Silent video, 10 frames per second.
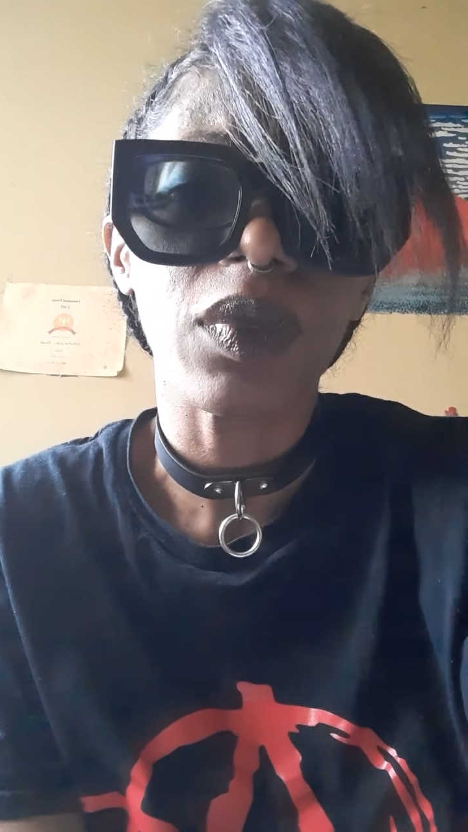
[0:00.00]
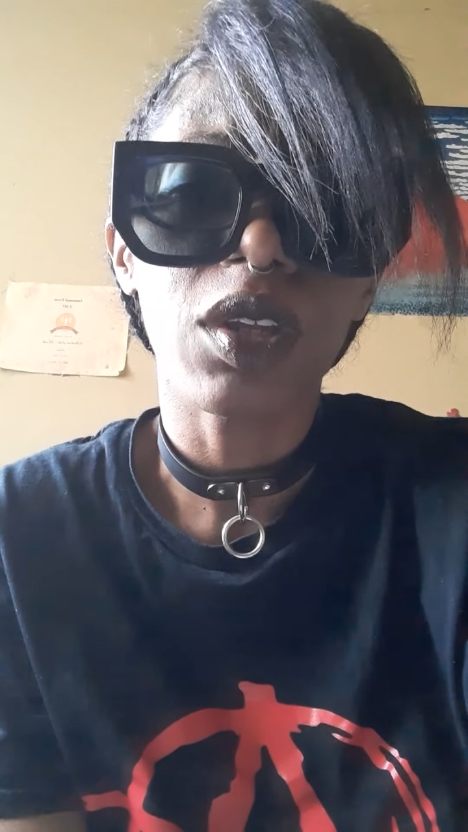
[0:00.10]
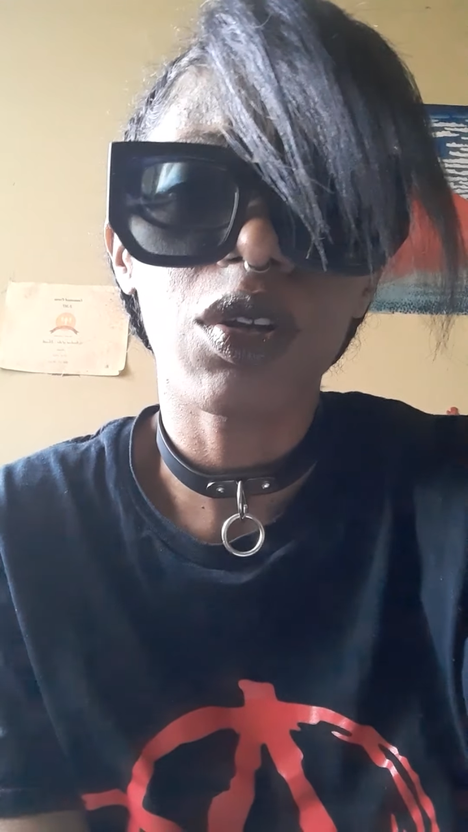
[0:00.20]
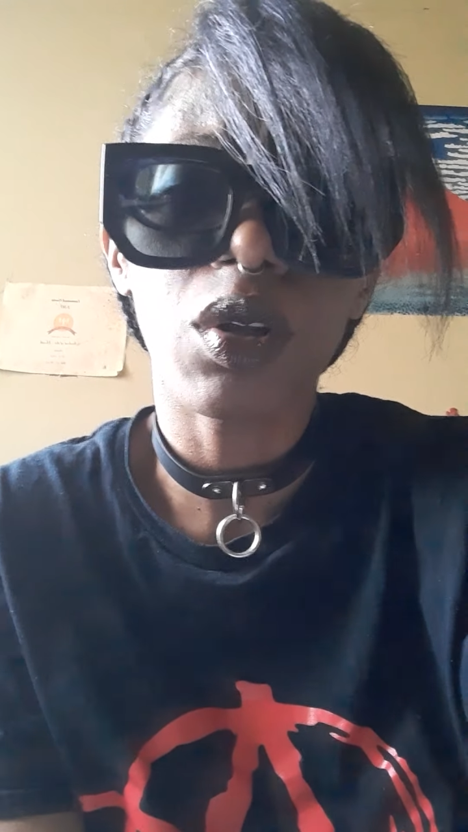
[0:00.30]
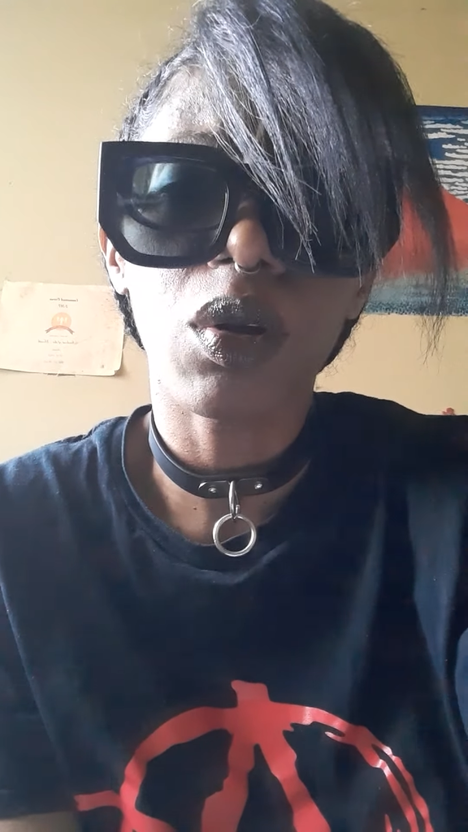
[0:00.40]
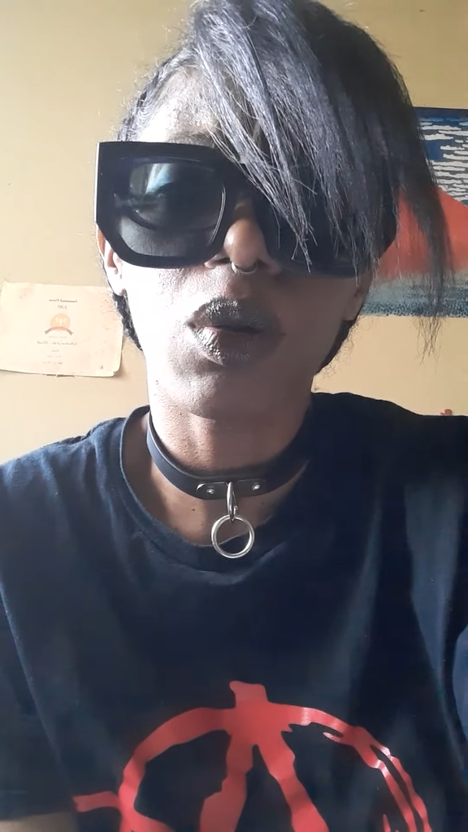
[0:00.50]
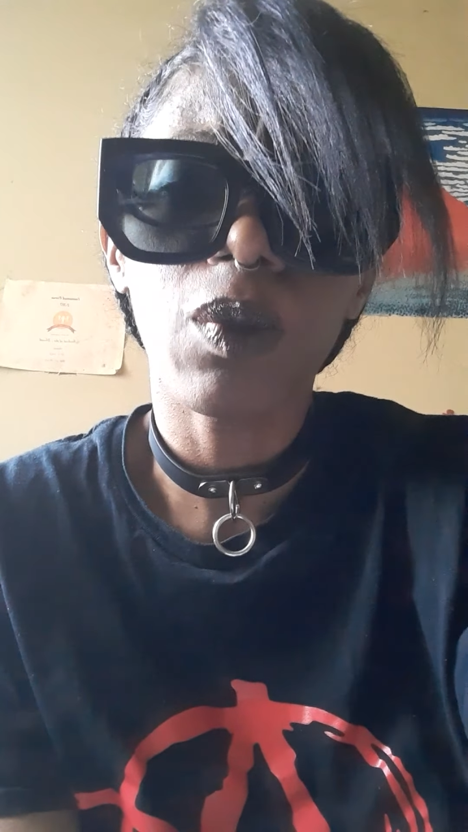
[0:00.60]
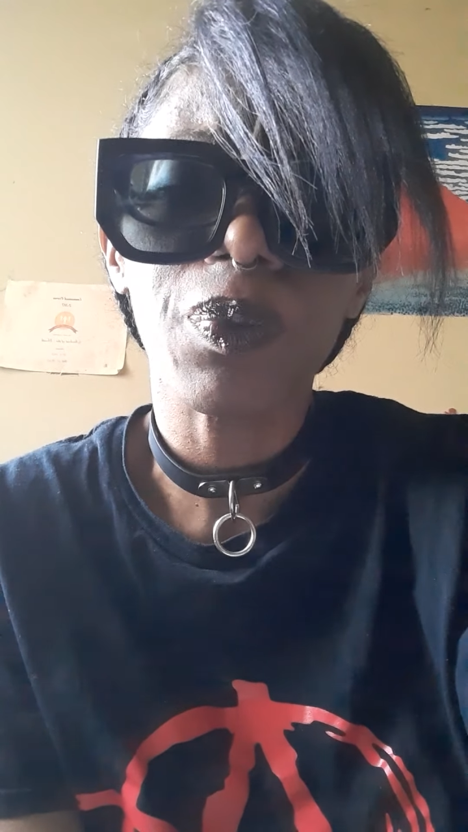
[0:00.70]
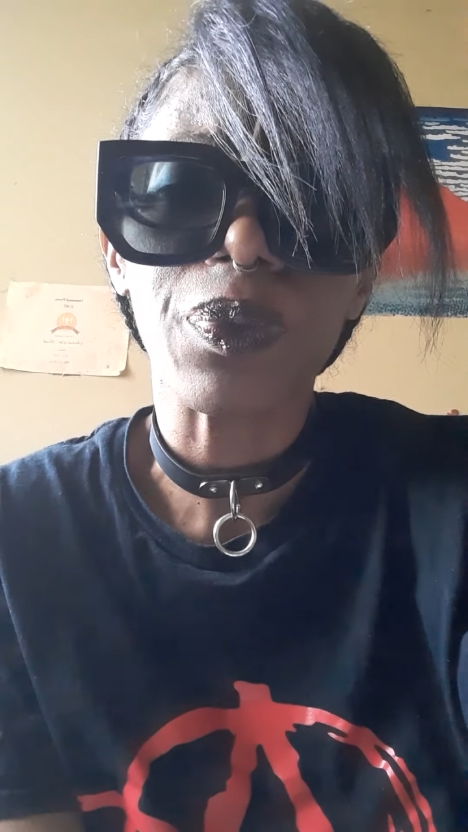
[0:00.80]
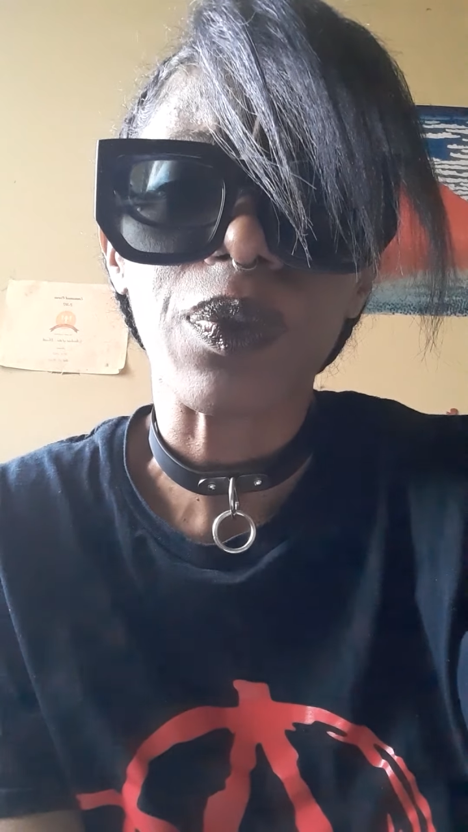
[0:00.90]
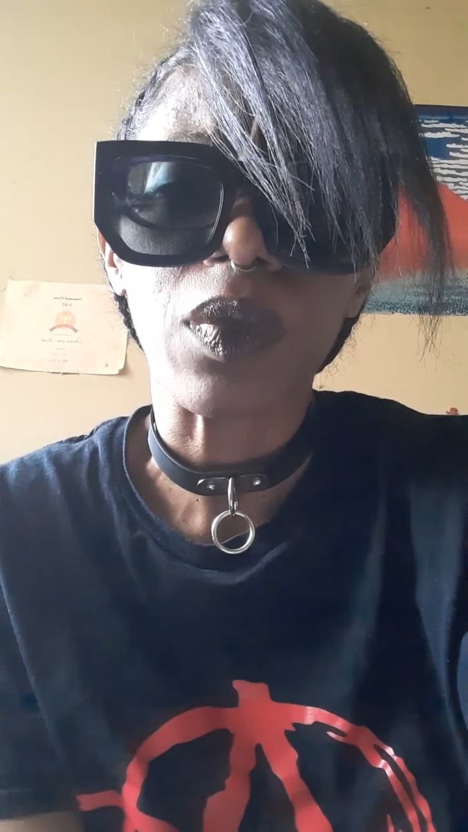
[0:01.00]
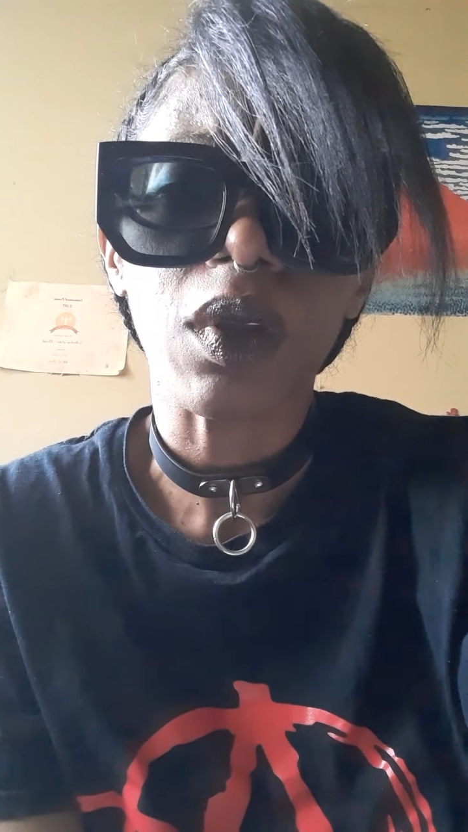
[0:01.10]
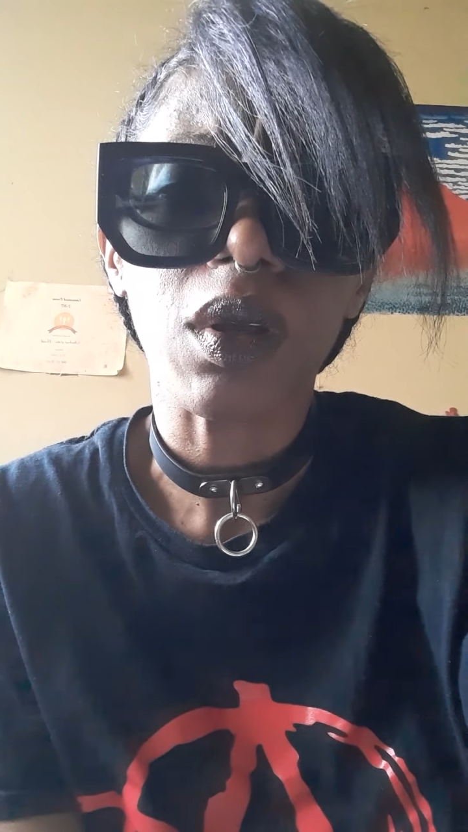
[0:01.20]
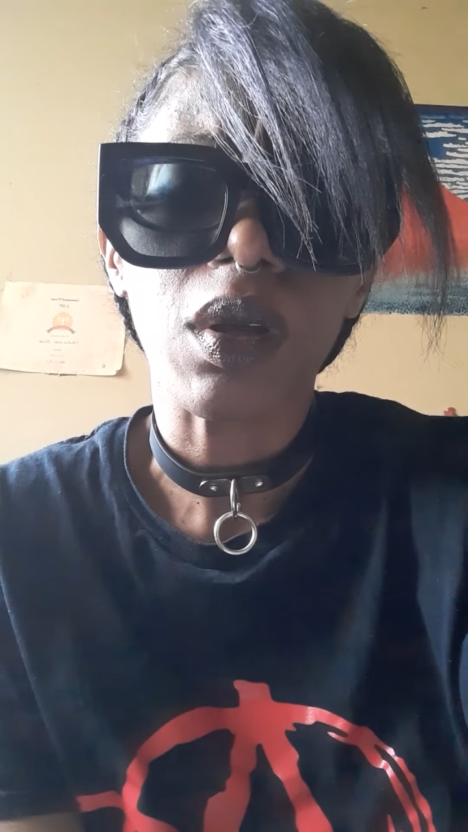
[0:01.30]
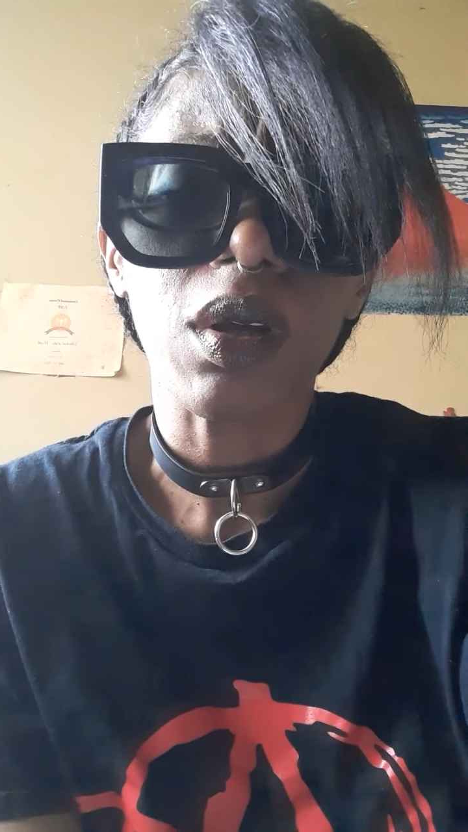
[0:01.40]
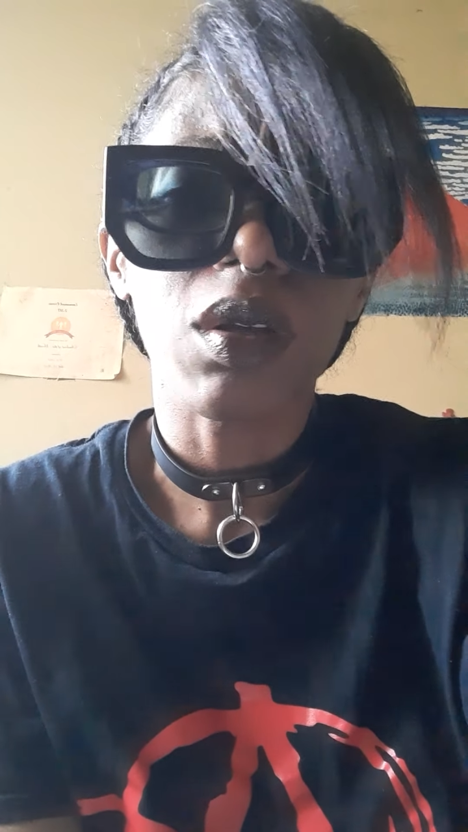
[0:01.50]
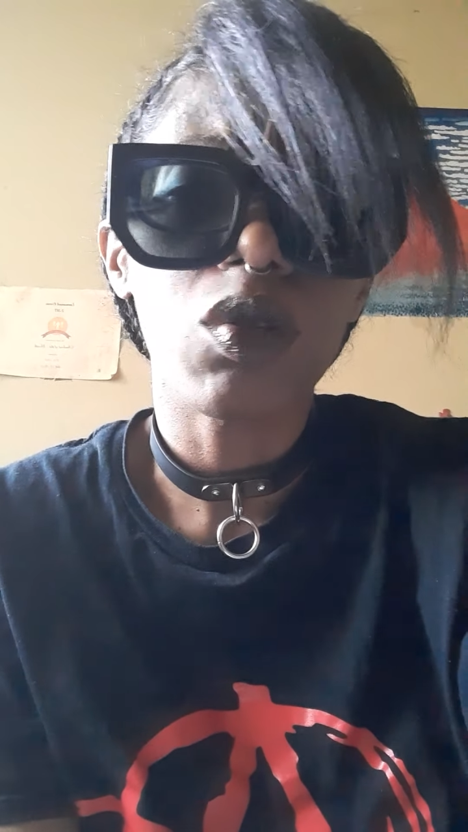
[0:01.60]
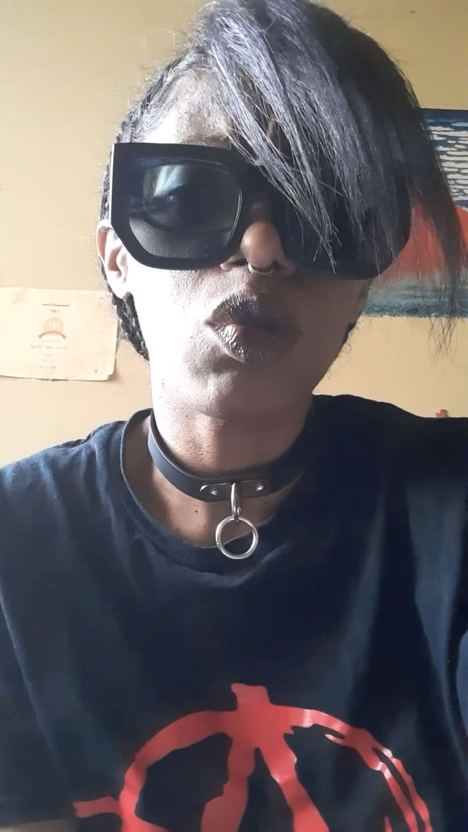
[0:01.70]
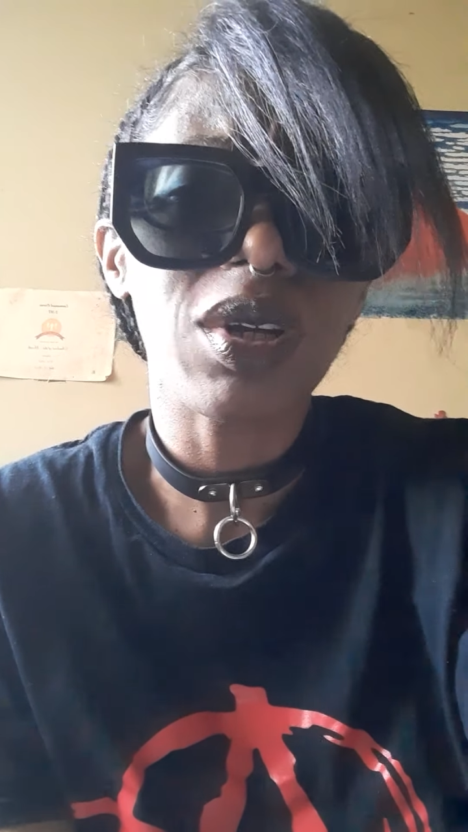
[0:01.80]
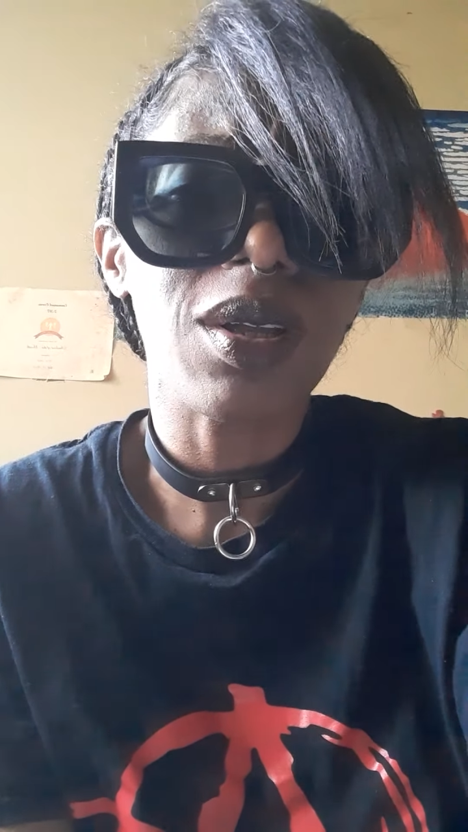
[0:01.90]
You
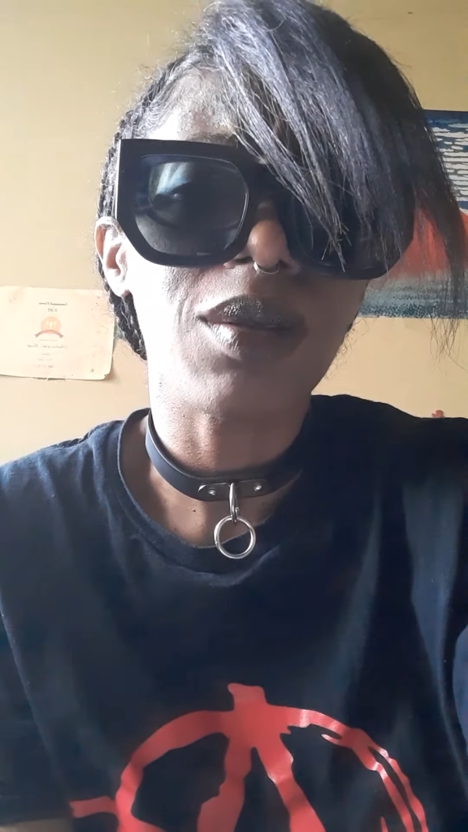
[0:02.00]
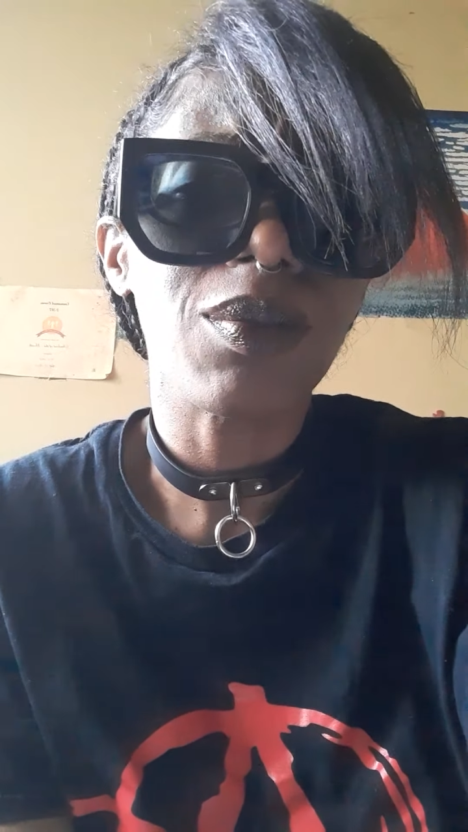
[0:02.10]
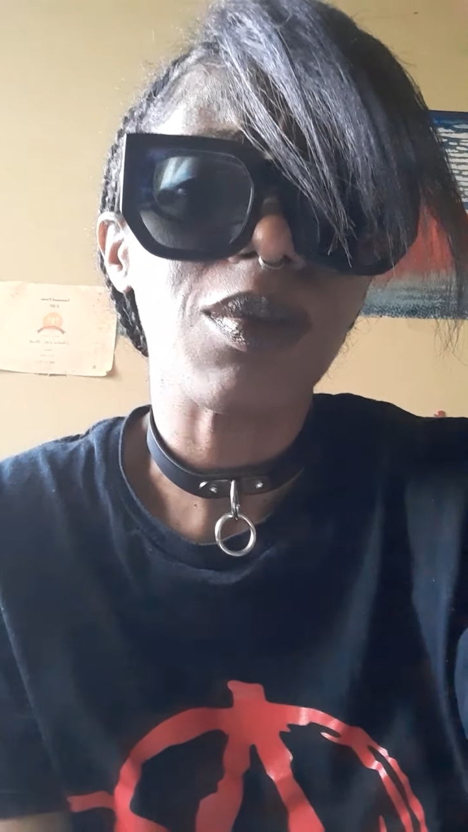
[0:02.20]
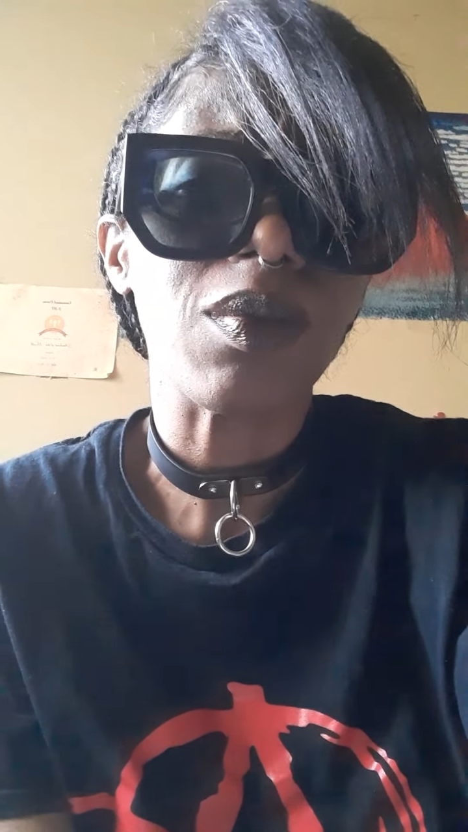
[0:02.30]
can